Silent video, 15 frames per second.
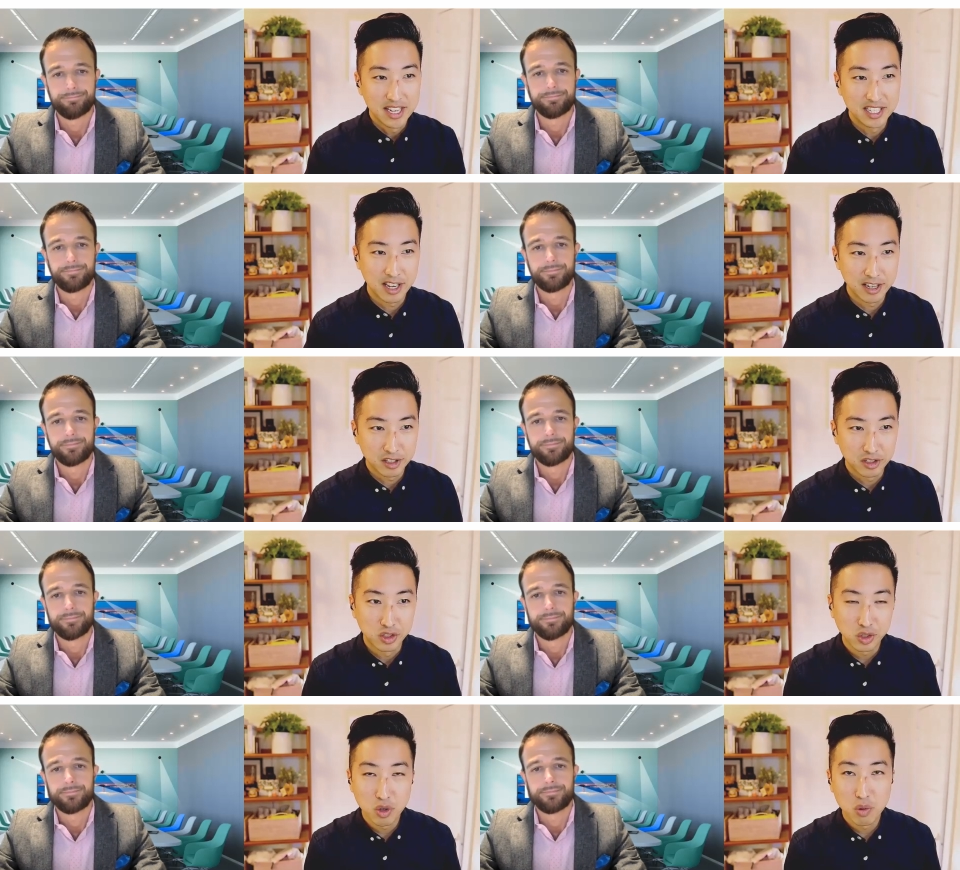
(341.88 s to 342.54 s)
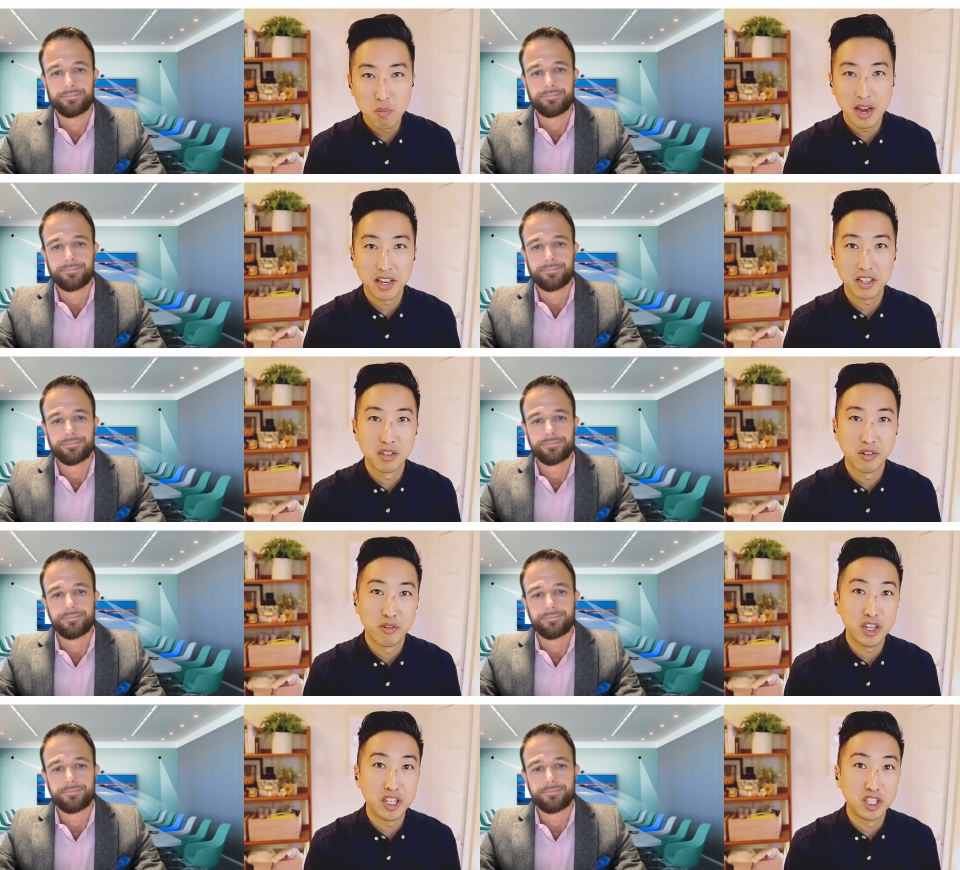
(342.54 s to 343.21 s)
Speaker 1: is that Zoom has a
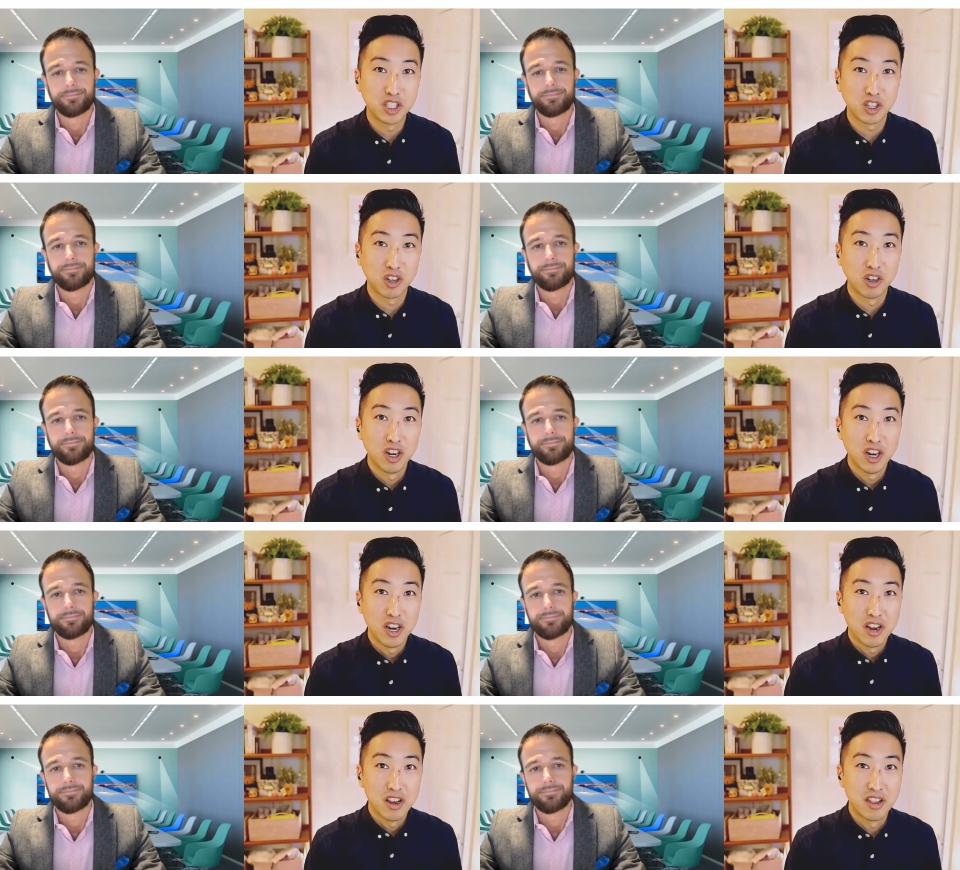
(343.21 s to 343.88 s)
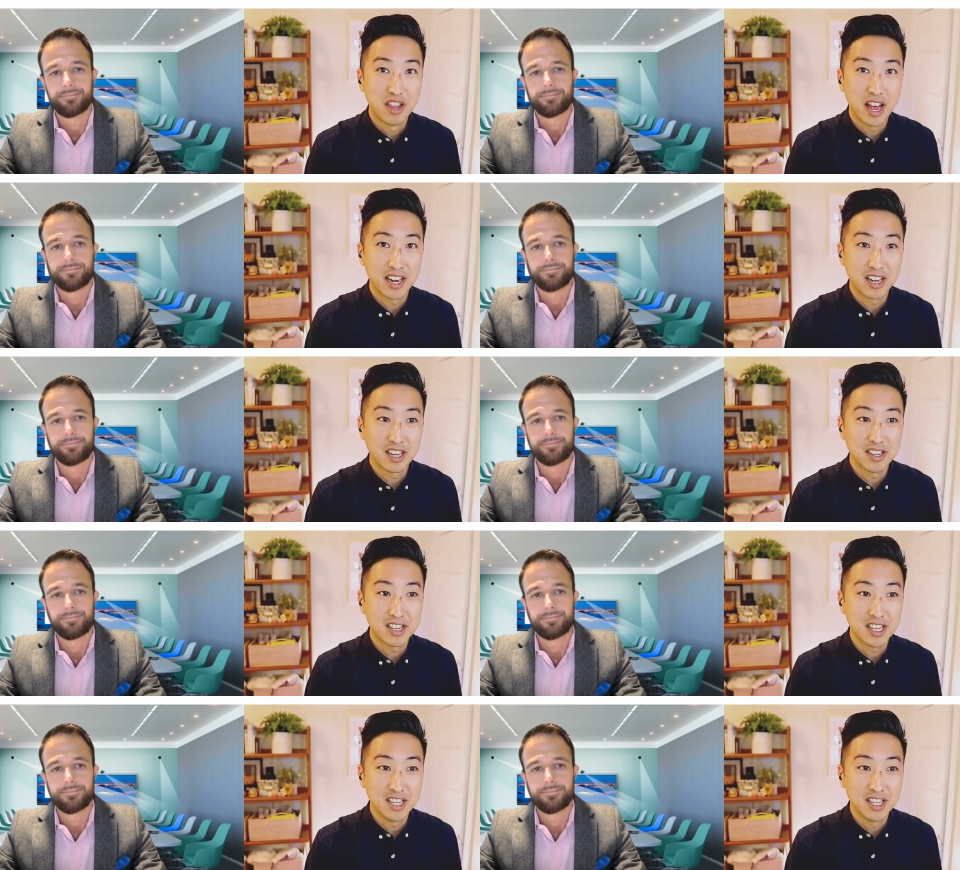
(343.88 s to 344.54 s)
feature that
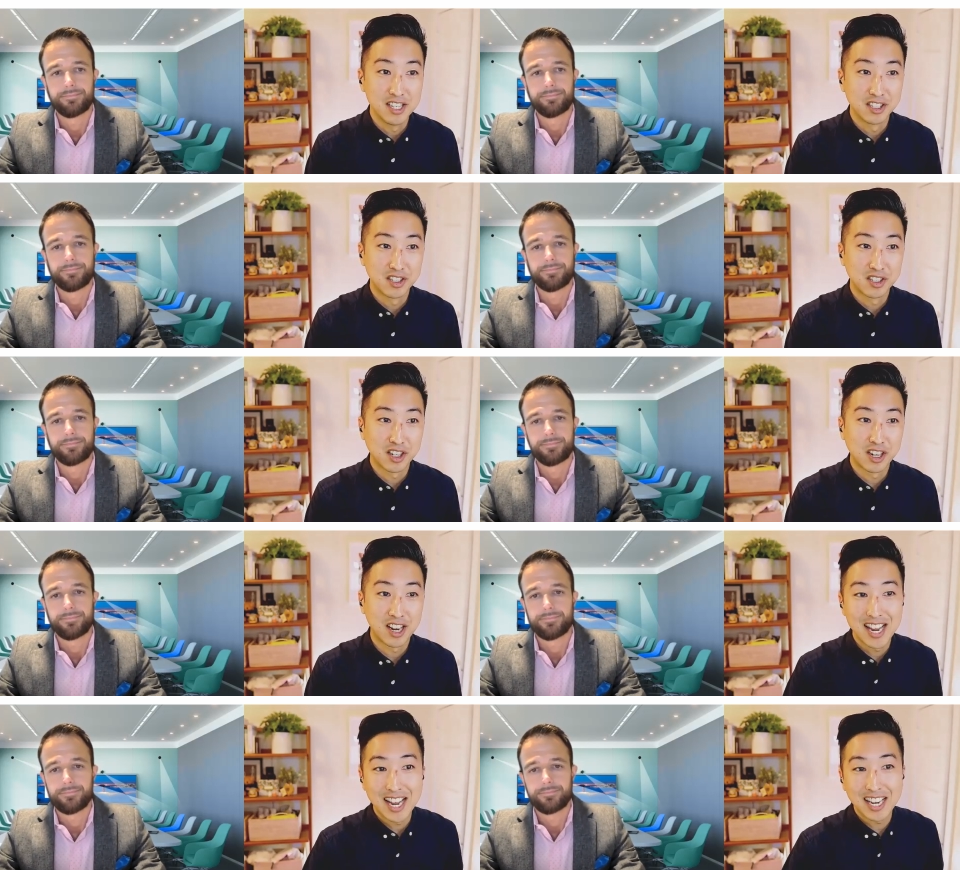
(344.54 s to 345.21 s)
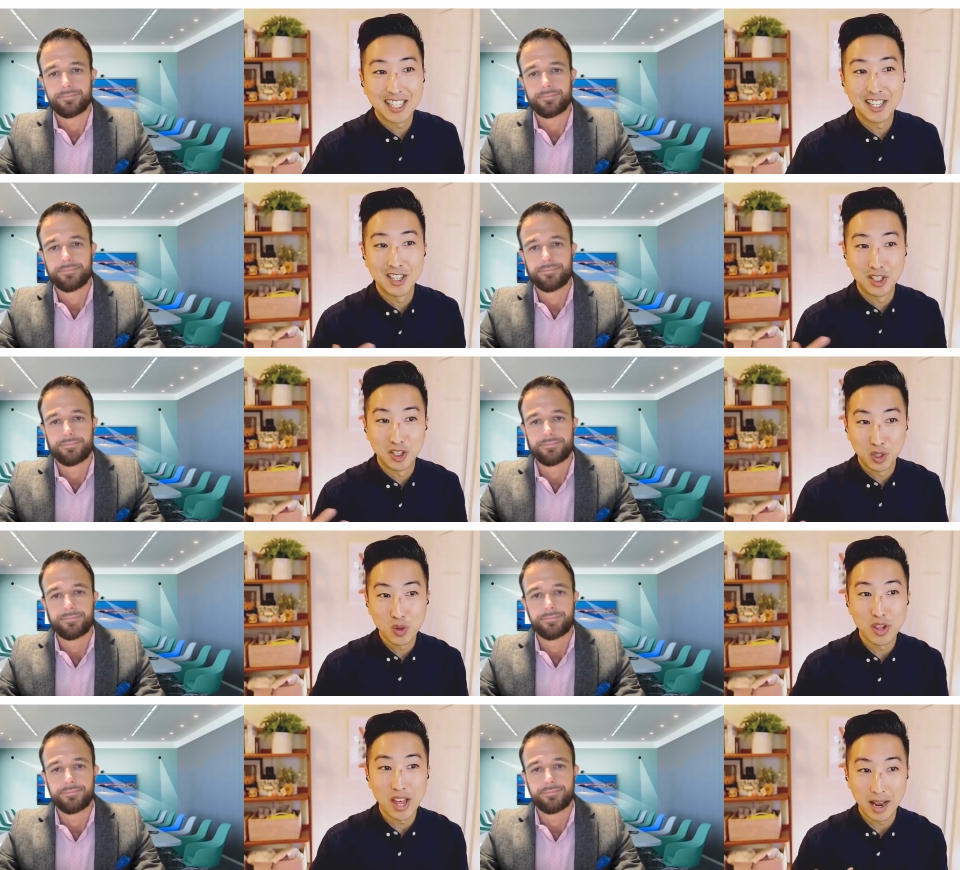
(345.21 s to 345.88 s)
is connected
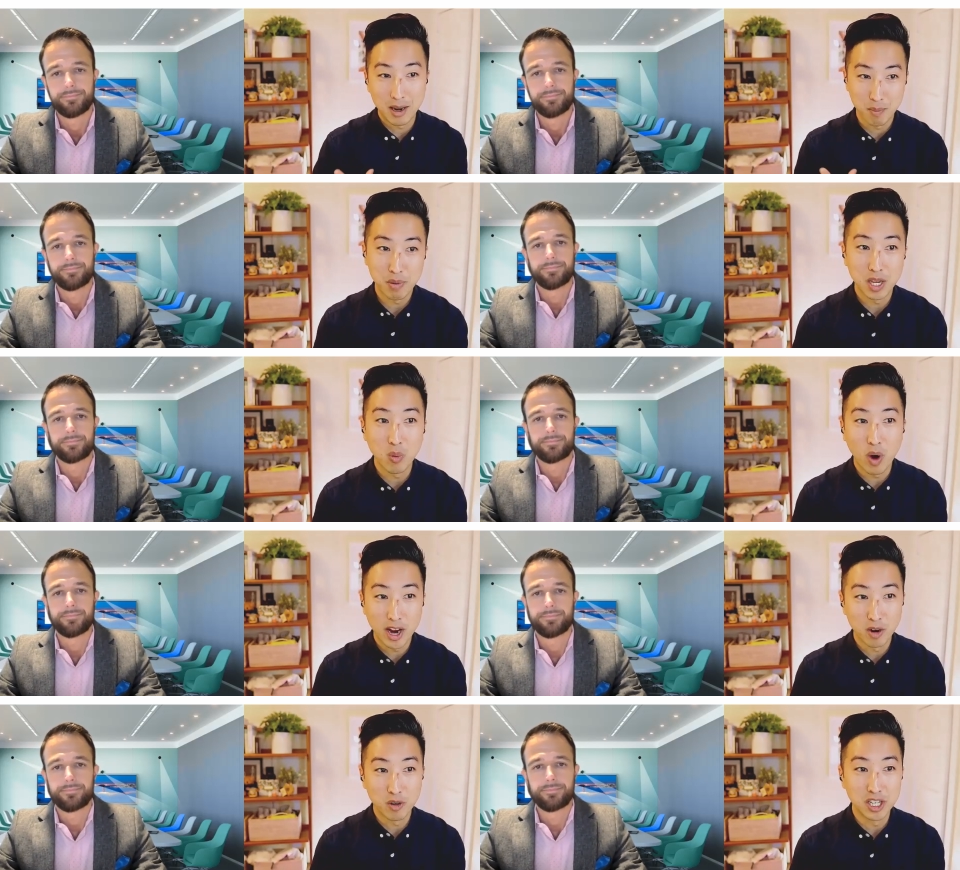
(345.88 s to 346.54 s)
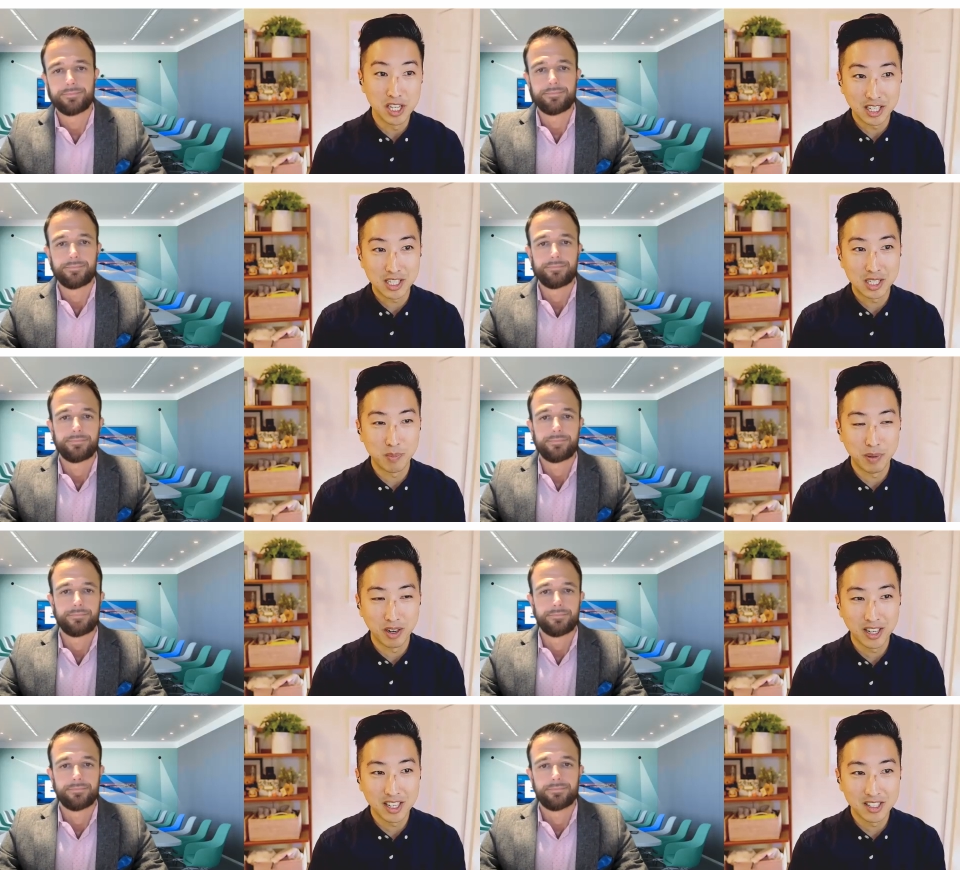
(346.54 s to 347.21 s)
to that BYOD
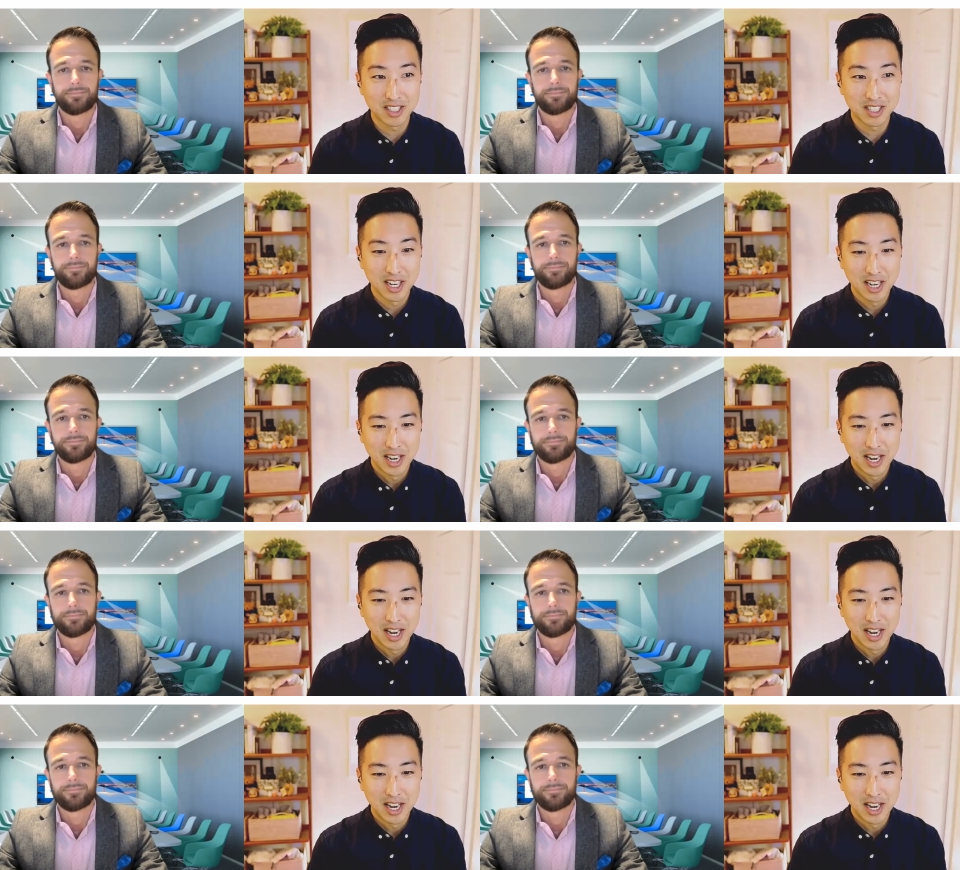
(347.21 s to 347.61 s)
experience